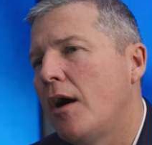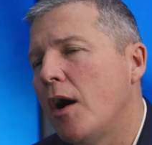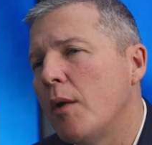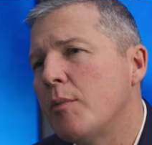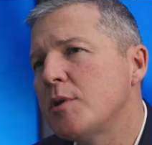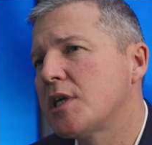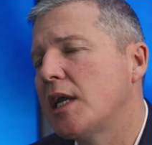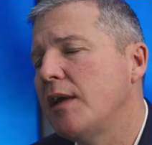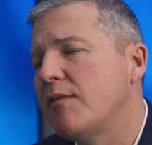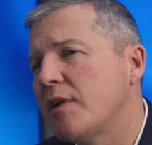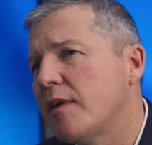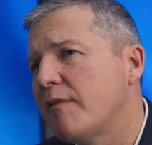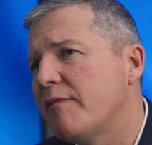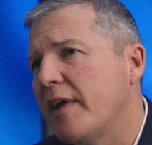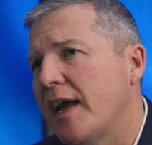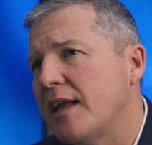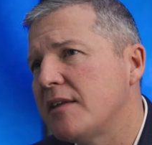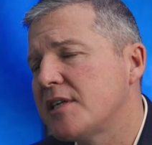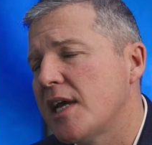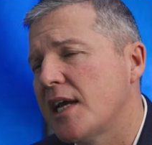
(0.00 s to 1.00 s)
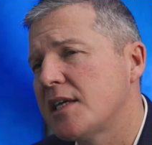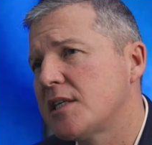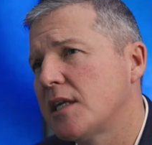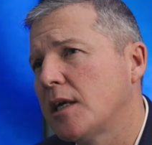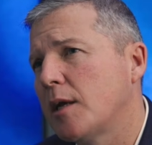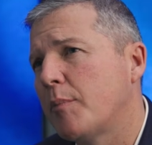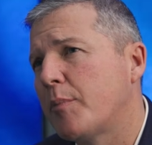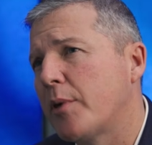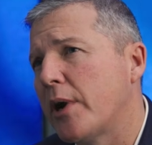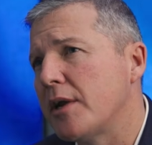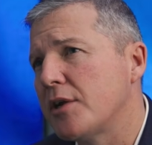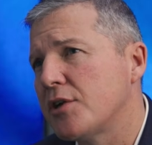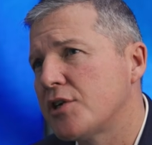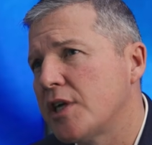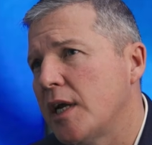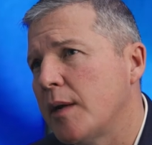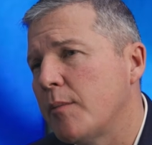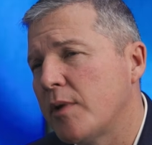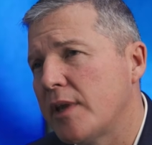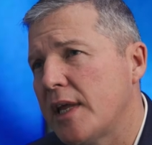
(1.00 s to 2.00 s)
I was given a fantastic
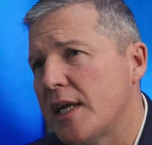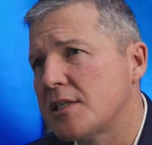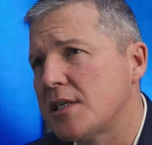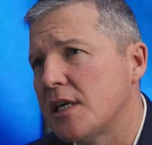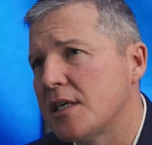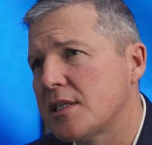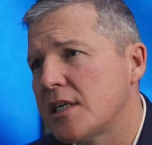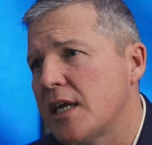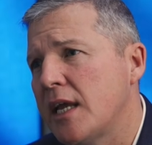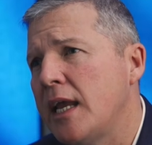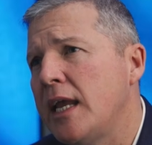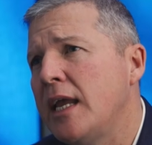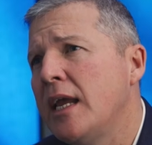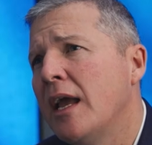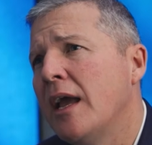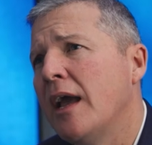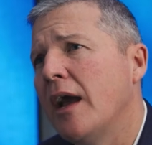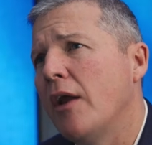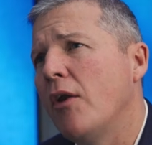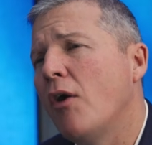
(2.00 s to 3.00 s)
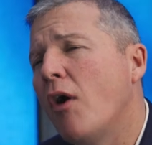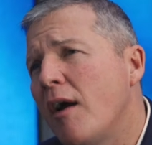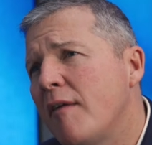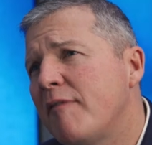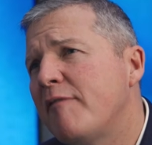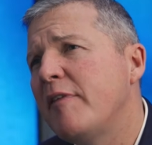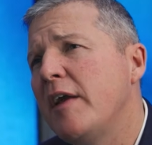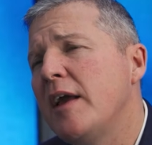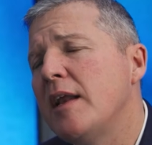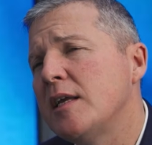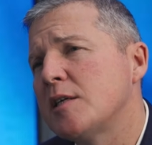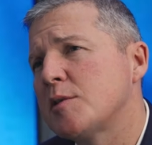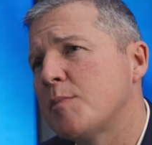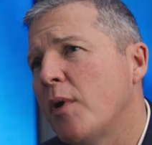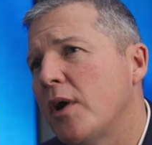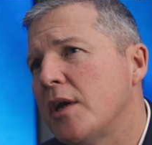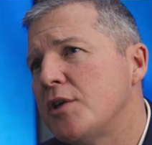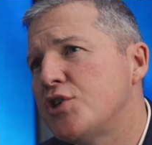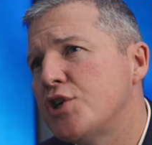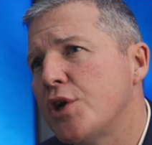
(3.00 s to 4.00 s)
apprenticeship with SSE, and I feel it's
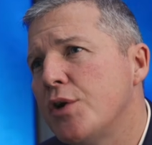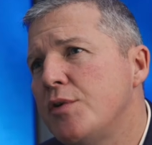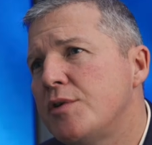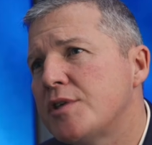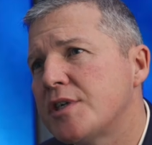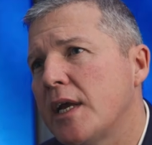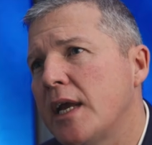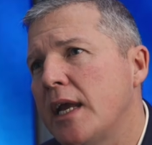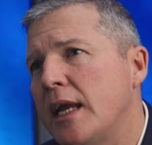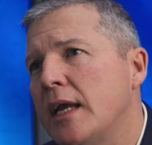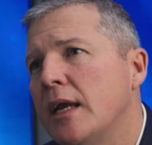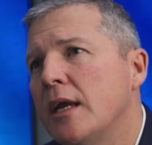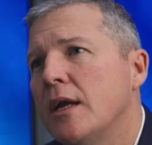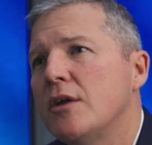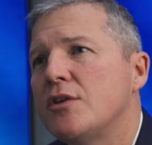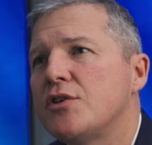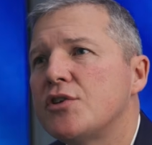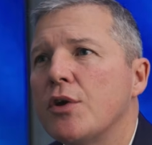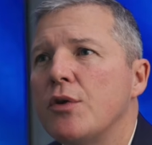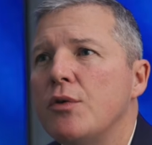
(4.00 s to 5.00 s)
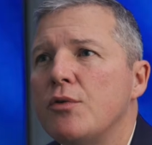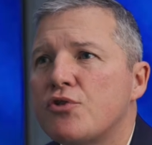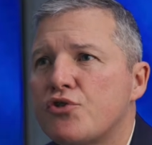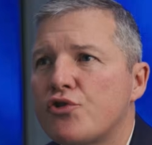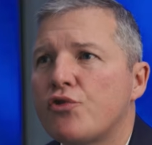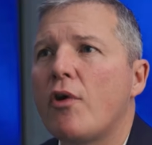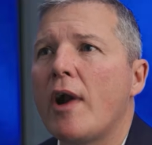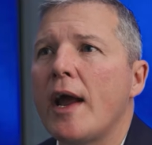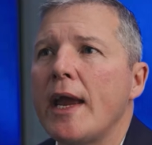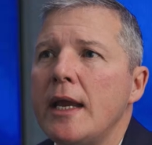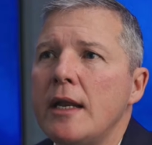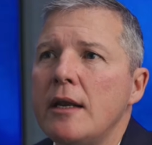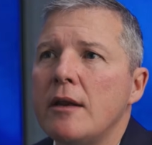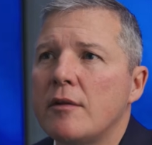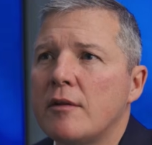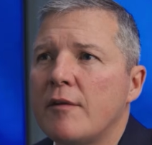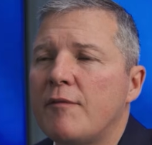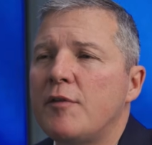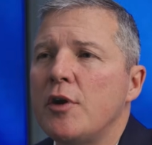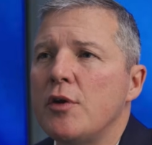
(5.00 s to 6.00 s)
my duty to
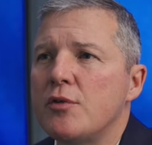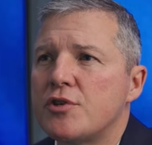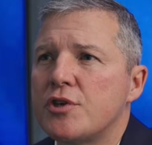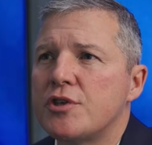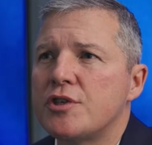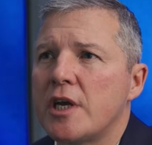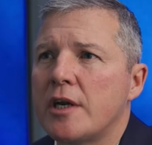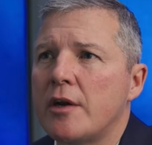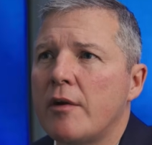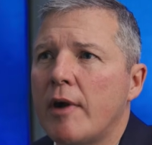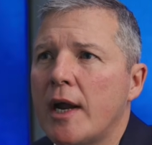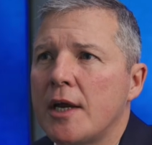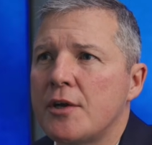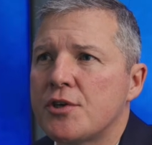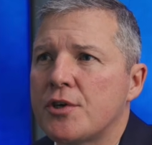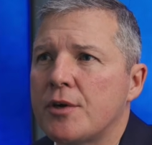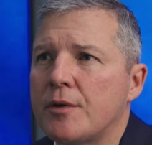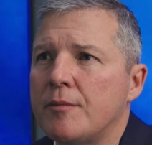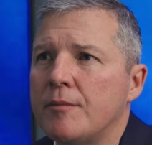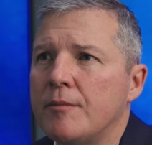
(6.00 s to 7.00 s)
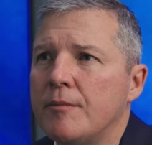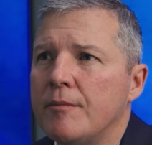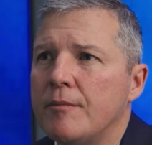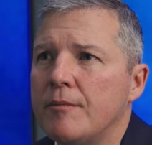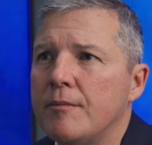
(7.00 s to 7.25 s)
train the future generation.